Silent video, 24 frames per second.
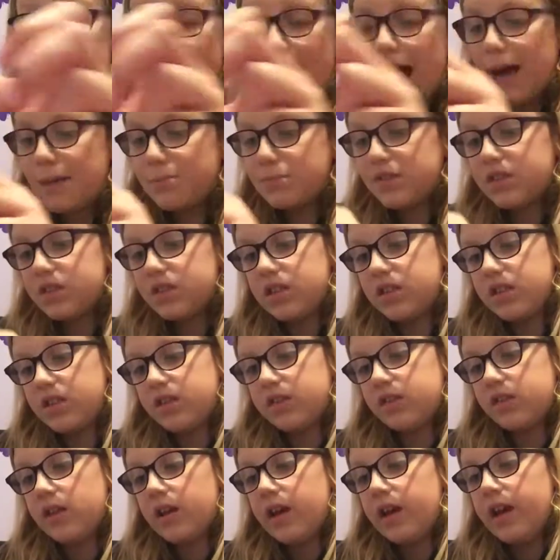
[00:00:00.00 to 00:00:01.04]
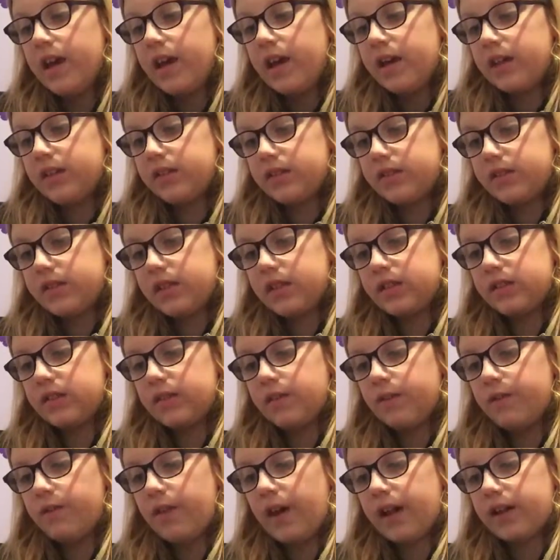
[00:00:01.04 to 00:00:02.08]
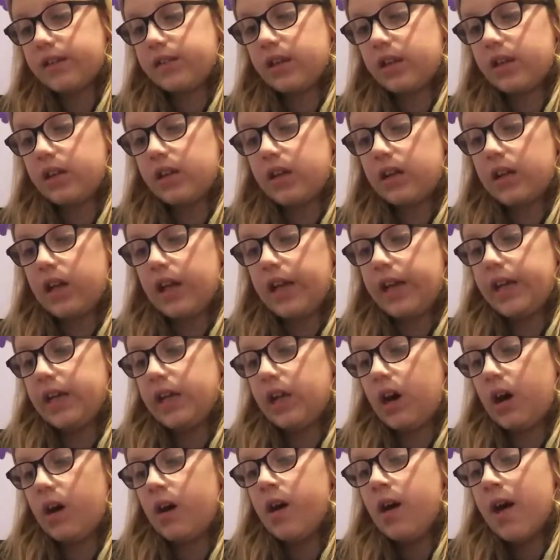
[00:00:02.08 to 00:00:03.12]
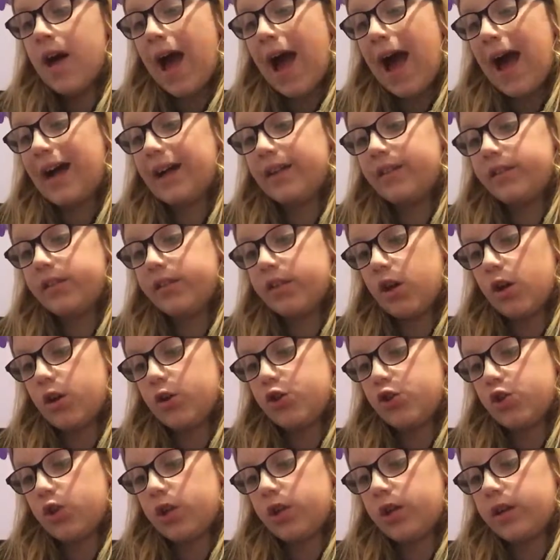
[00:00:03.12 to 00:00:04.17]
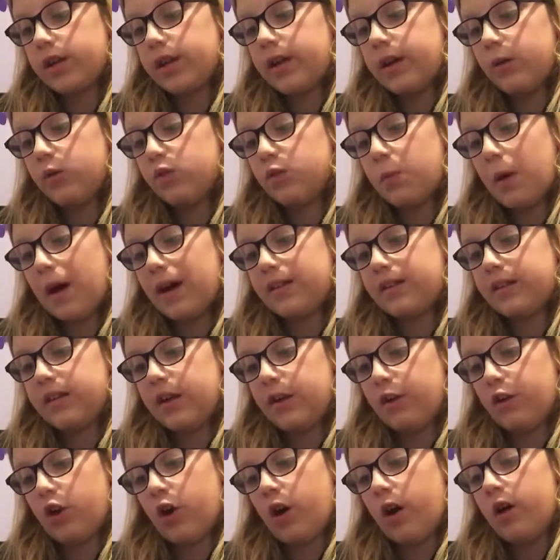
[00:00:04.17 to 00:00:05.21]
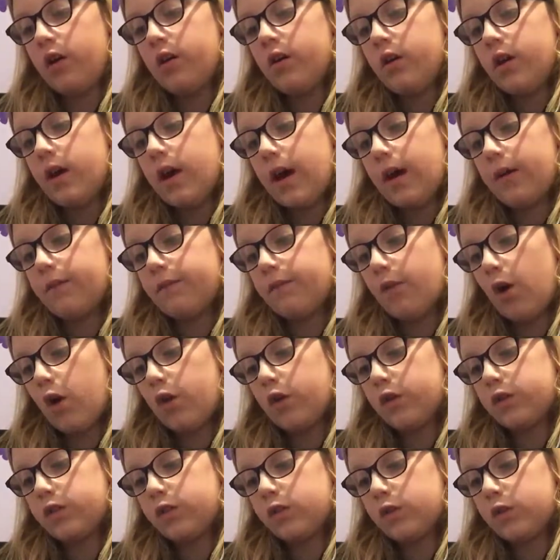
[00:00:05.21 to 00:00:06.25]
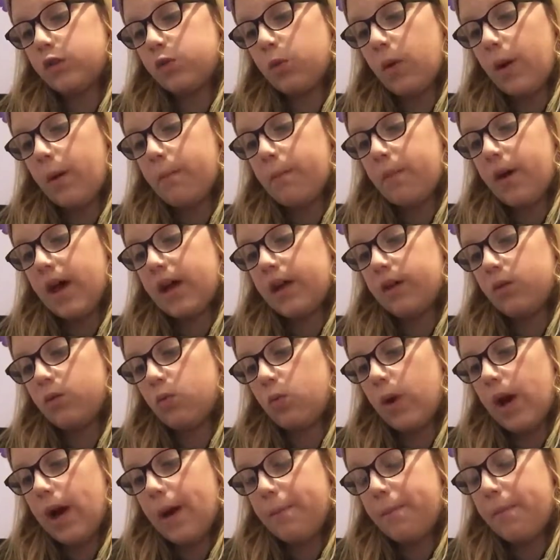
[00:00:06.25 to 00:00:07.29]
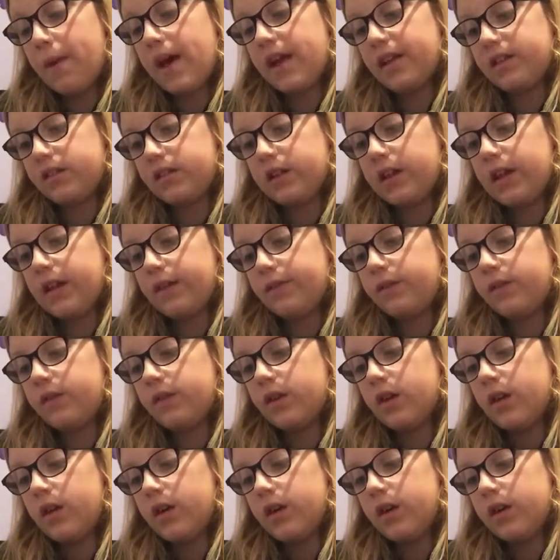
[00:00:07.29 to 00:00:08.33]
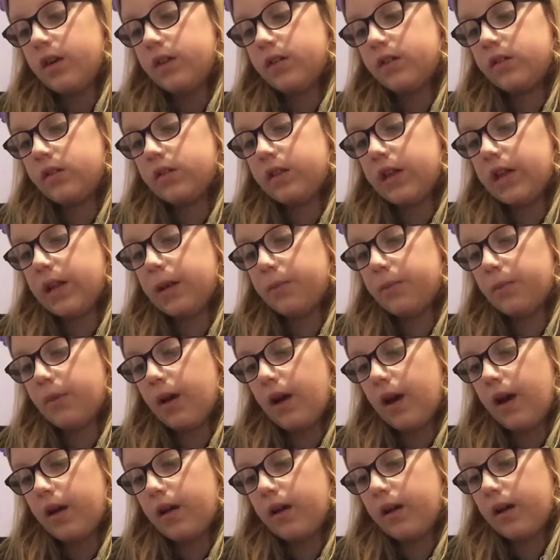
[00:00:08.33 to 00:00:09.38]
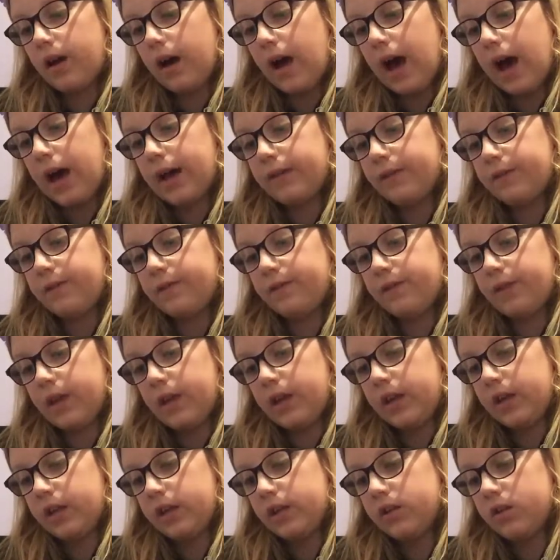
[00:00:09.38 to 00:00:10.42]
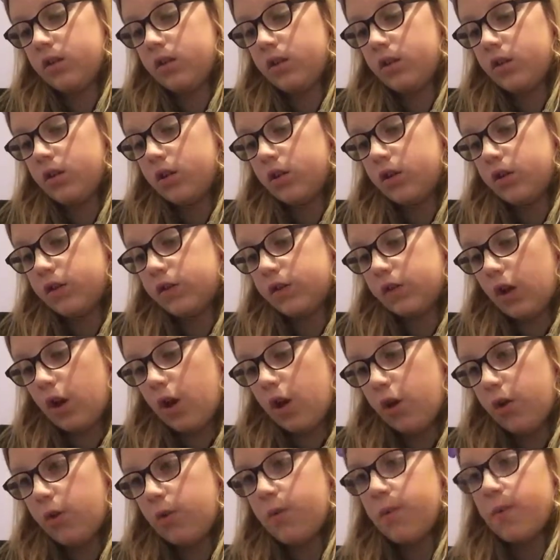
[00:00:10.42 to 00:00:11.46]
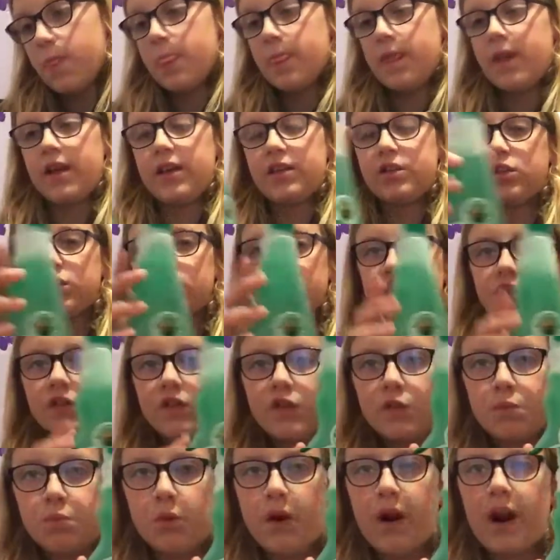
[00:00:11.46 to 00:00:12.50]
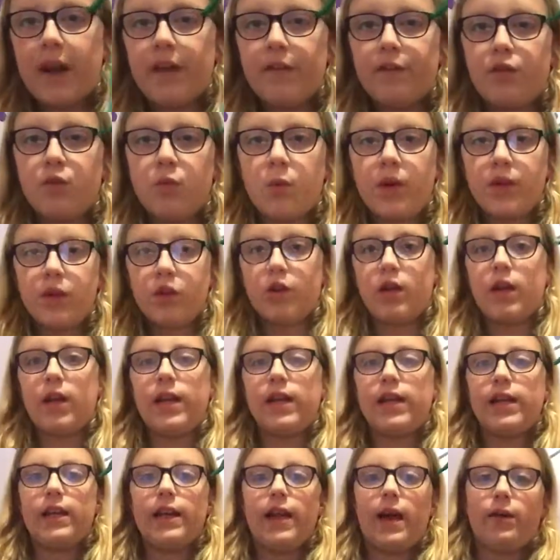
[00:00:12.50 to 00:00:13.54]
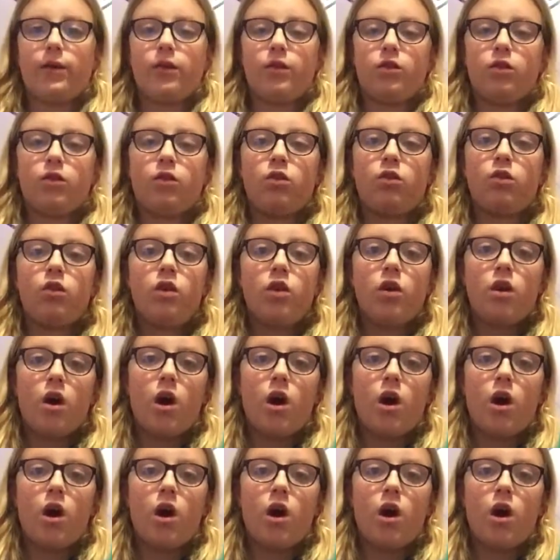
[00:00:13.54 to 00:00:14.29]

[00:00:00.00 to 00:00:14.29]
hamsters. It's a disinfectant, cleaner and deodorant. Kills bacteria and viruses where pets live, sleep and feed. So it's just a spray for when you're cleaning out your